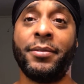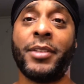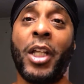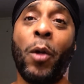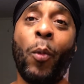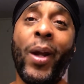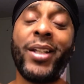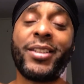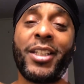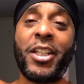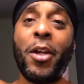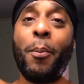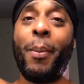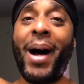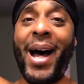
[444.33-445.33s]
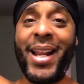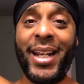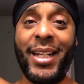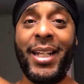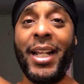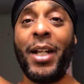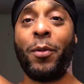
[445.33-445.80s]
You're wasting your body
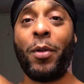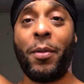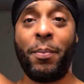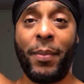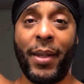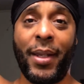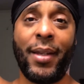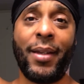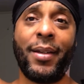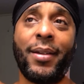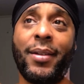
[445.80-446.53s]
dealing with me.